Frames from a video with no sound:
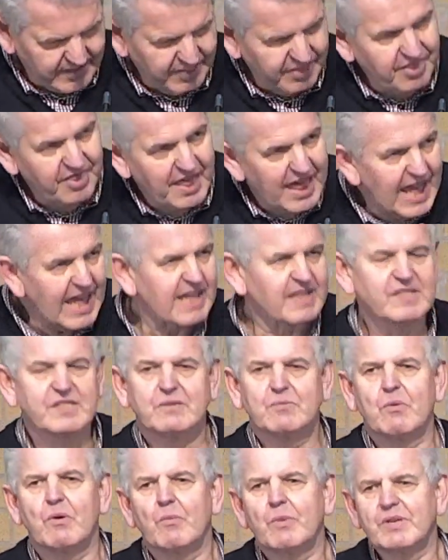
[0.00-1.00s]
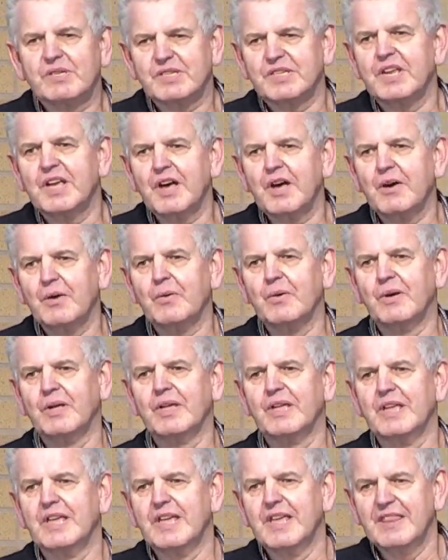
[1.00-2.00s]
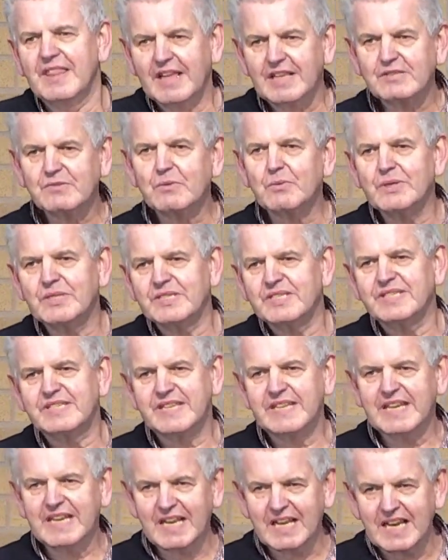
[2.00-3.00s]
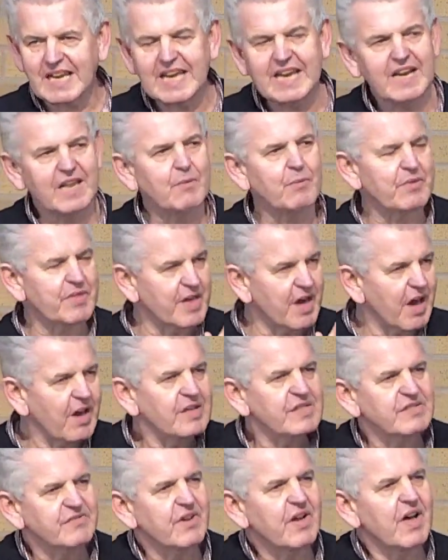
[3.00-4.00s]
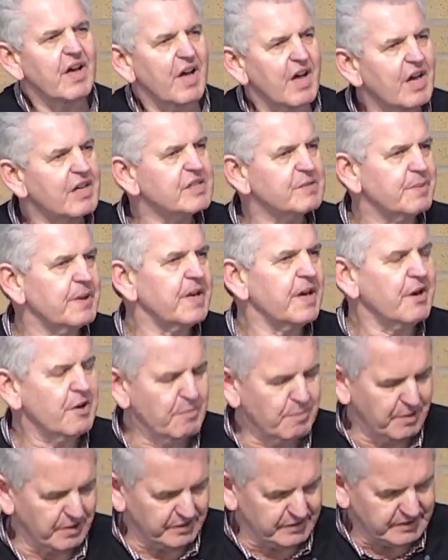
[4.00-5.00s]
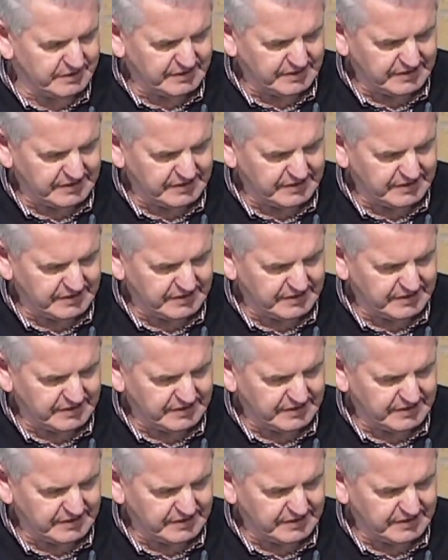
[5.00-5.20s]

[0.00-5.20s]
That's what we're to know. That's what we're to see clearly with the eyes of our hearts being opened.